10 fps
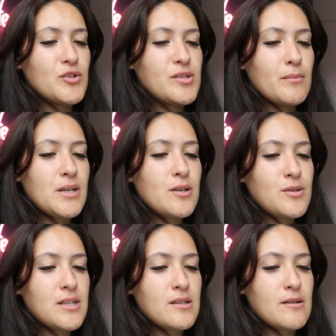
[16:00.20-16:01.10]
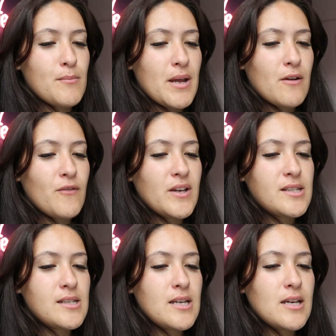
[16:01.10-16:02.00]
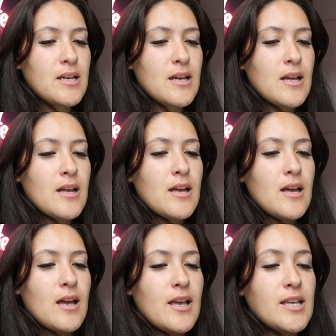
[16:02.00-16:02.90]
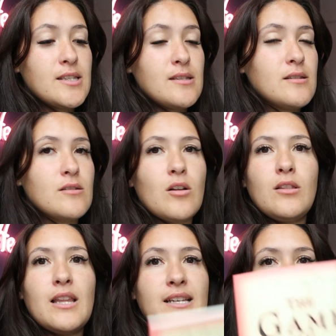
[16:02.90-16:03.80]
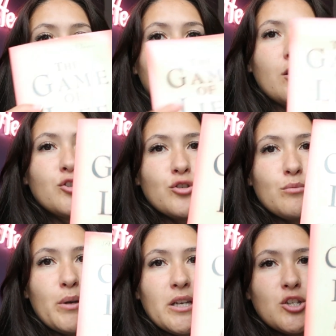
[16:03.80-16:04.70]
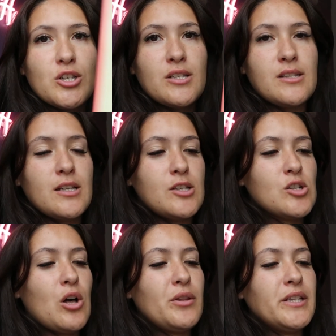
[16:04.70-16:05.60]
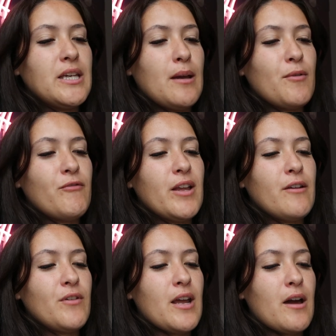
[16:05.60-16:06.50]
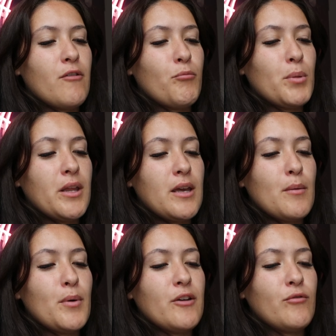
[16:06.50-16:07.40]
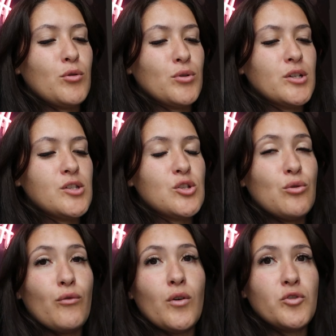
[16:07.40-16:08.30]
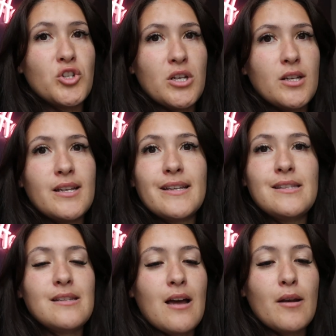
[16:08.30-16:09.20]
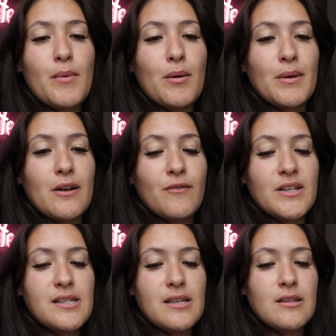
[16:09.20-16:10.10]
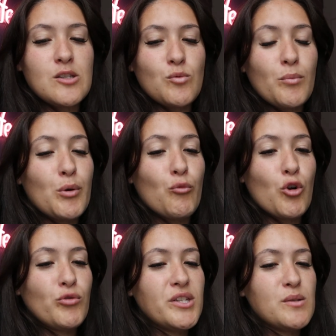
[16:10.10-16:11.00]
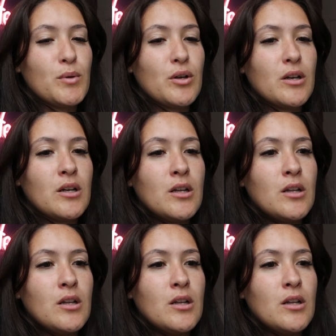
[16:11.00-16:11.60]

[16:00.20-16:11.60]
you're somebody who's into manifesting, it's less than 100 pages, and it's called The Game of Life and How to Play It by Florence Scovel Shinn. It's not about manifesting. This woman wrote this book